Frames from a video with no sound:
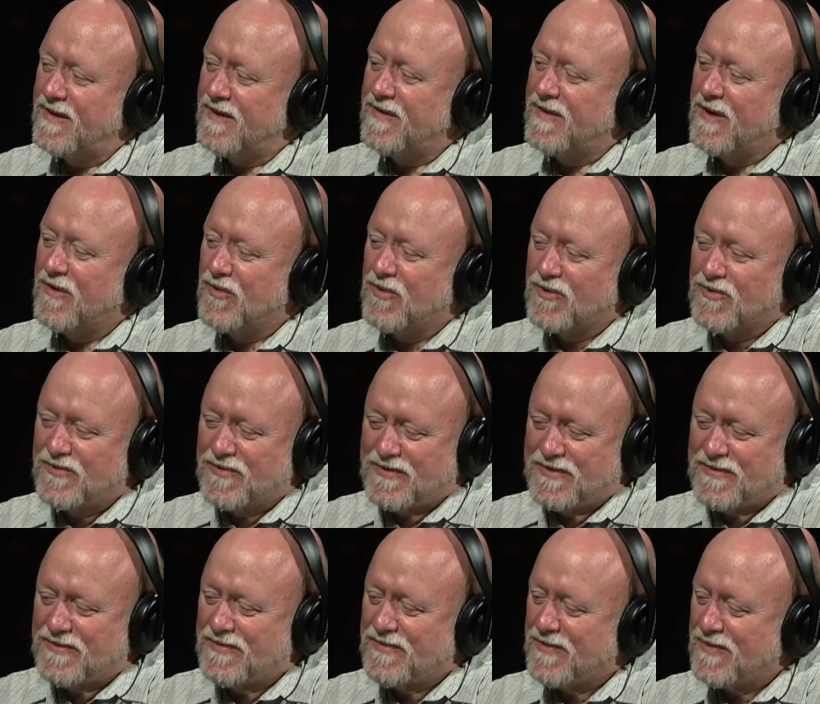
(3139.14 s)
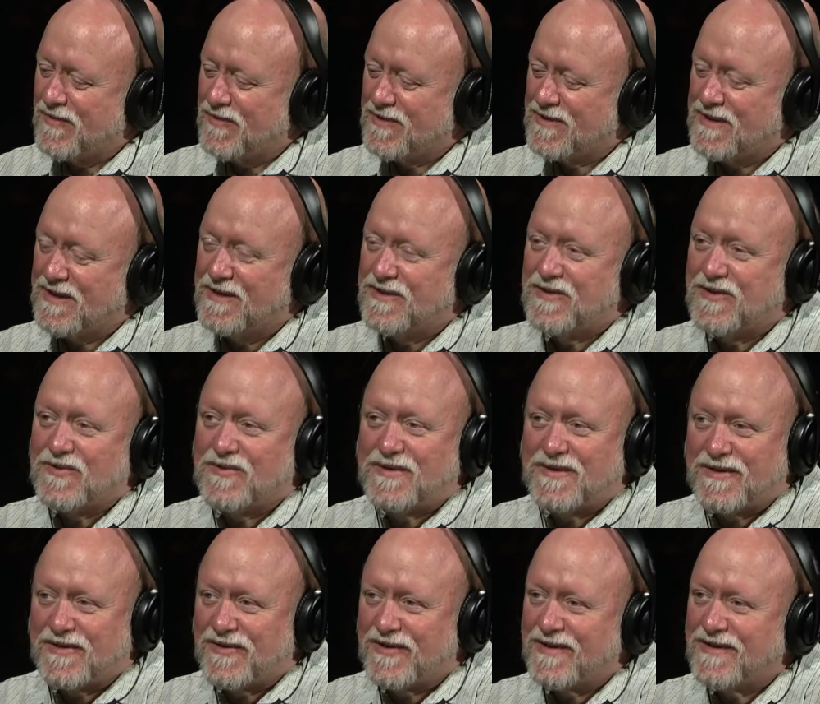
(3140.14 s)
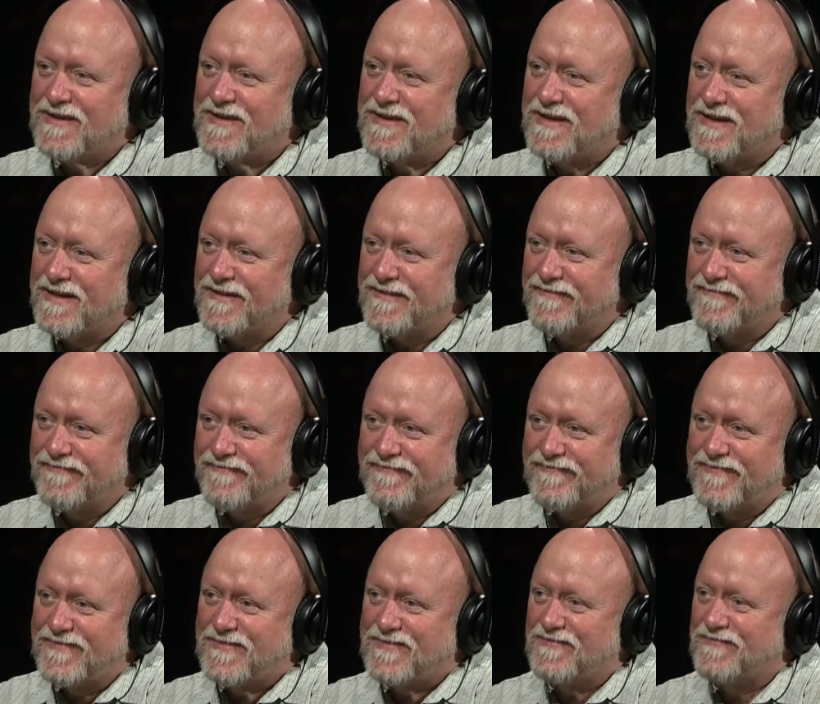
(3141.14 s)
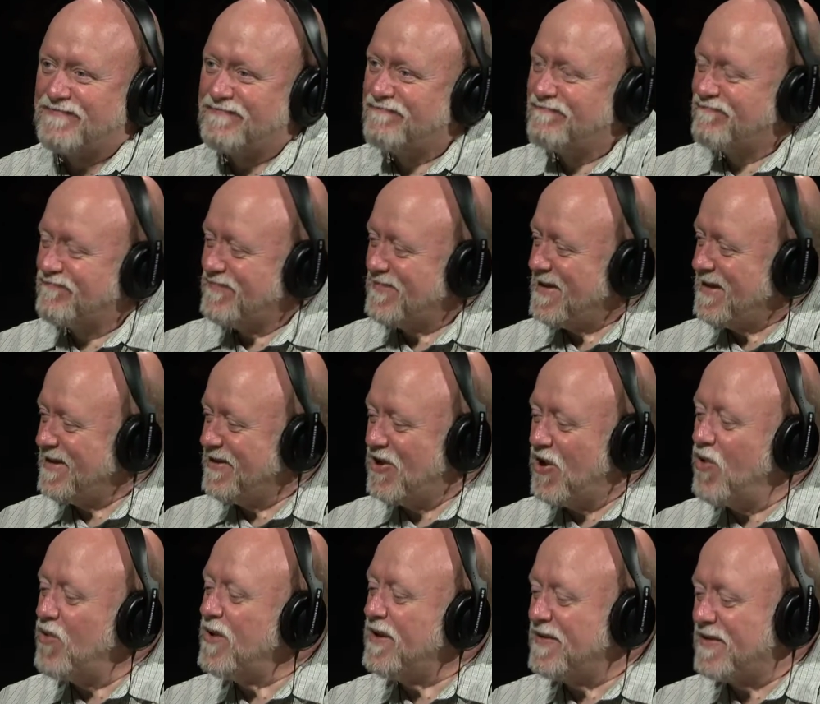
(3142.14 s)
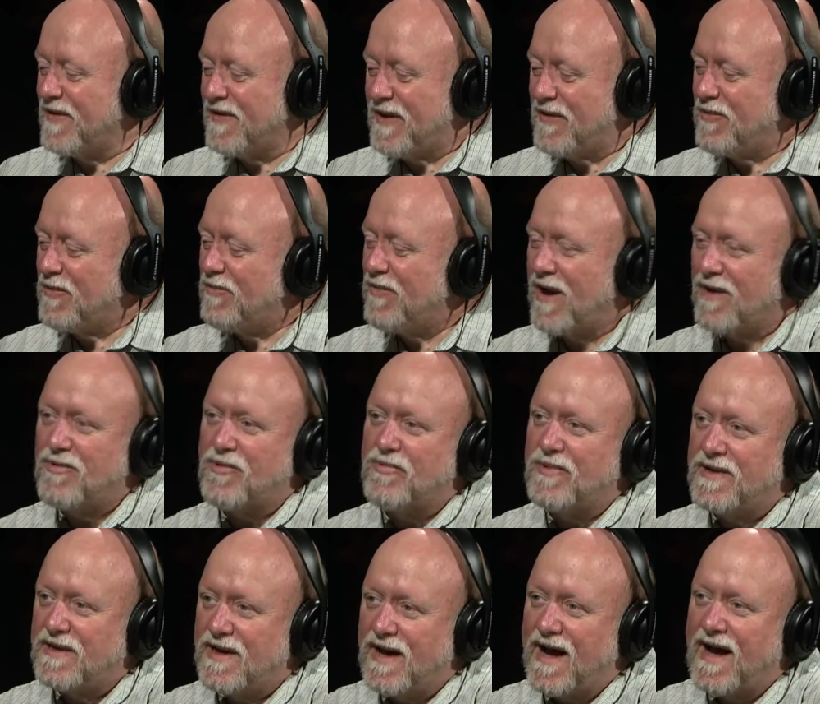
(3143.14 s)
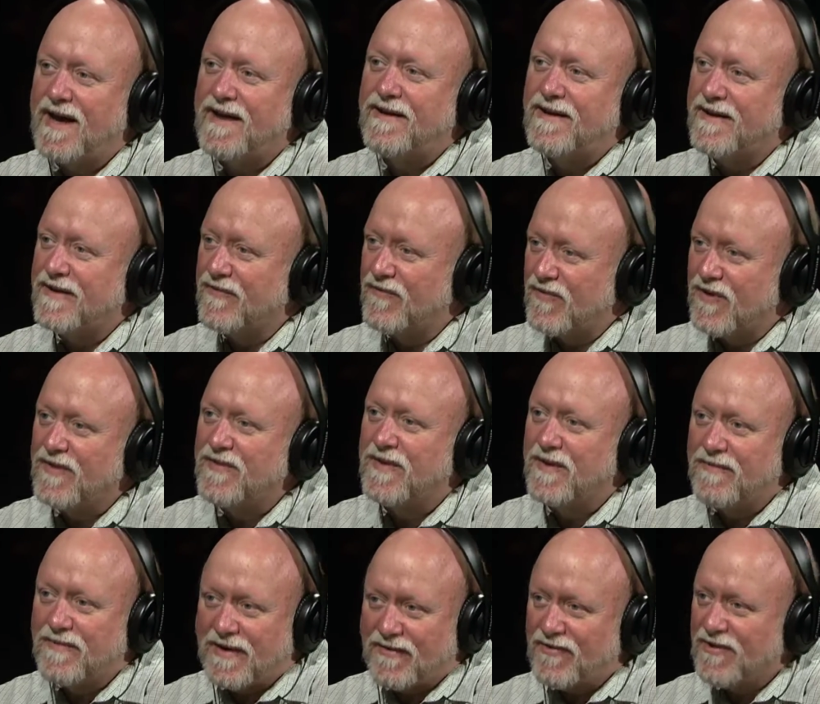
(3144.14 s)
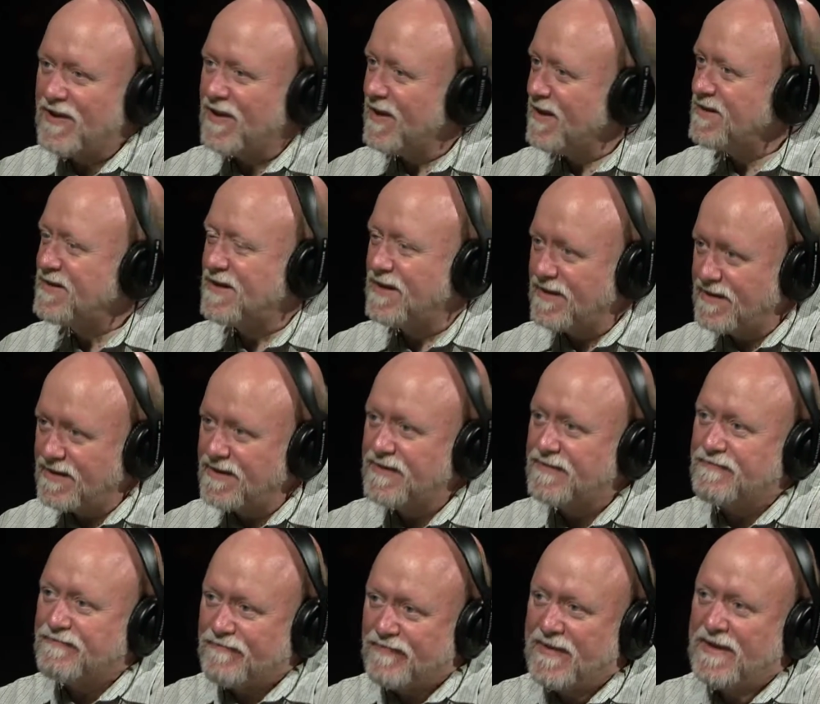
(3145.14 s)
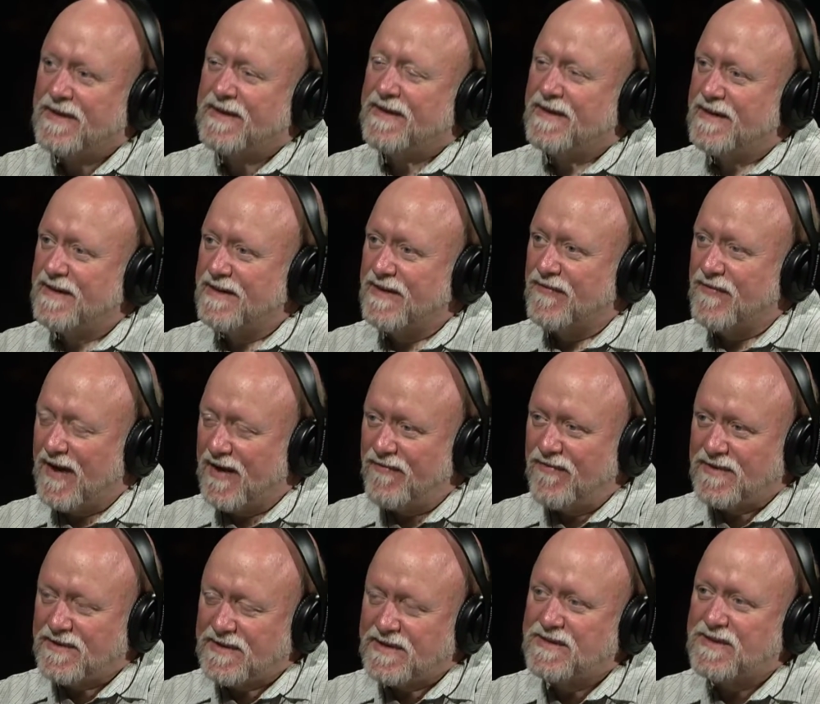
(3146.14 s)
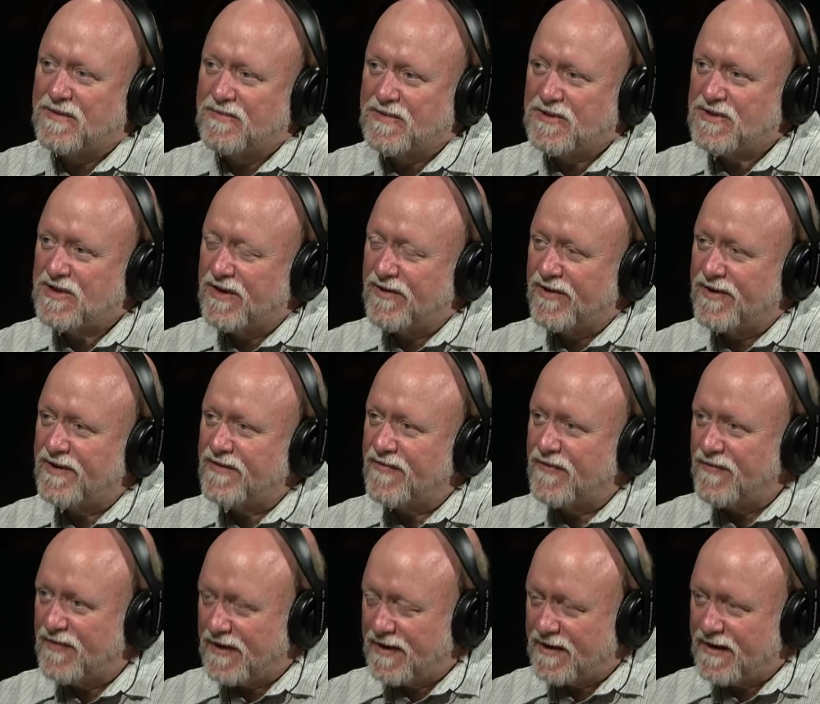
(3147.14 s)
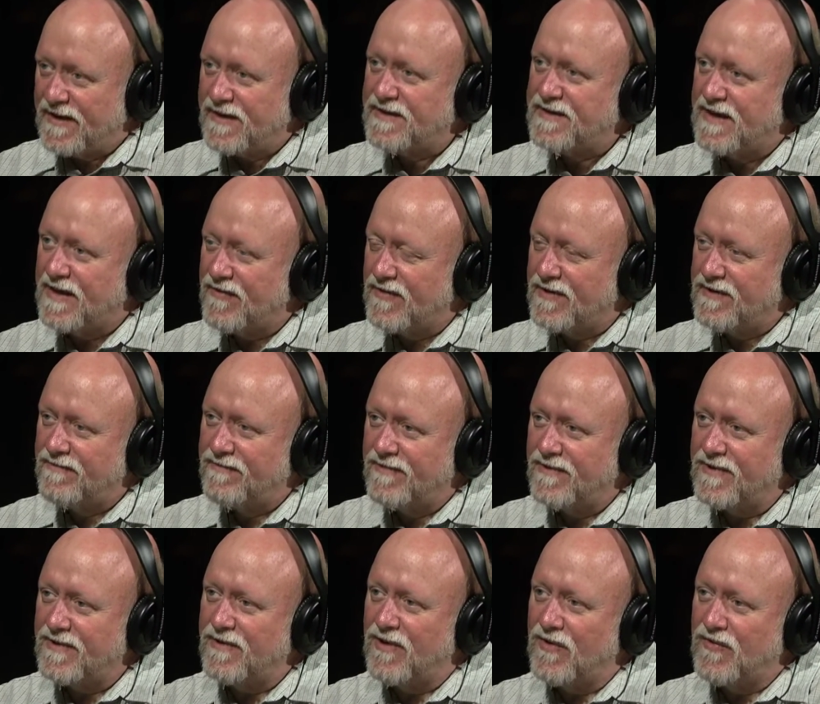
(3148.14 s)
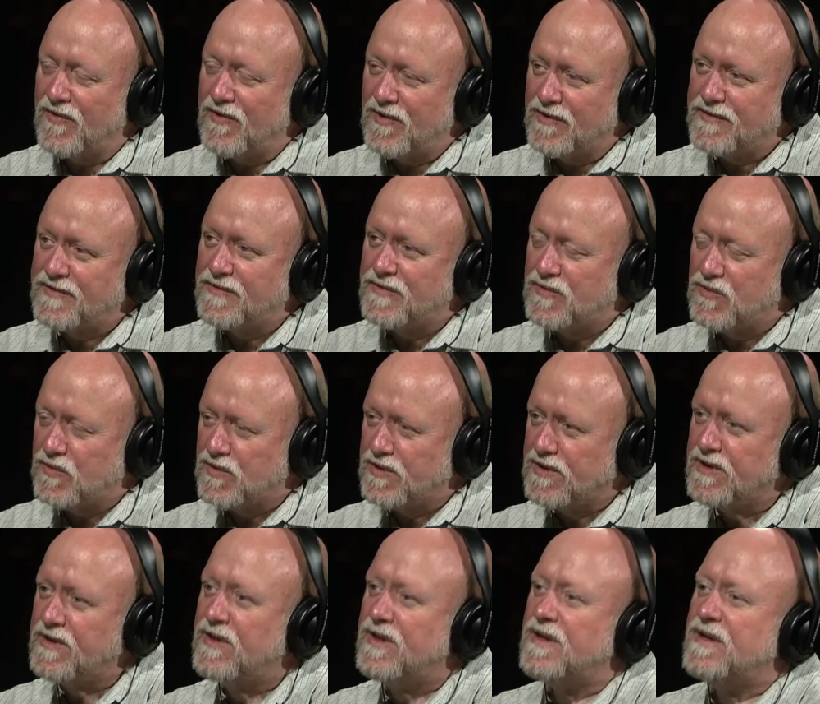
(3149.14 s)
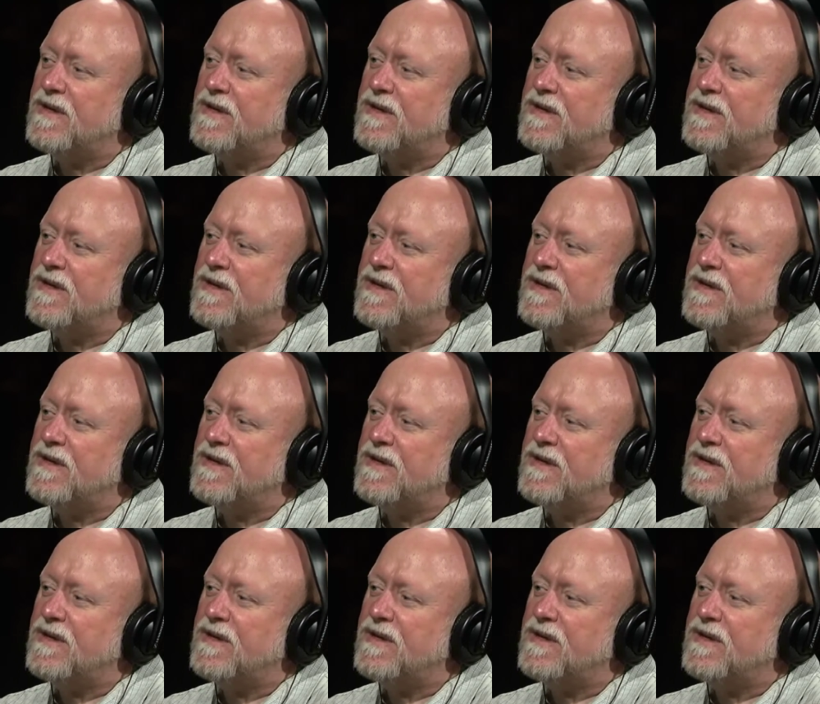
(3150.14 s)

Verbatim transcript: that they were, there were sins so serious that knowing that they would probably die to confront them, nevertheless, they did. The five Franciscan missionaries, 1597, along the coast of Georgia,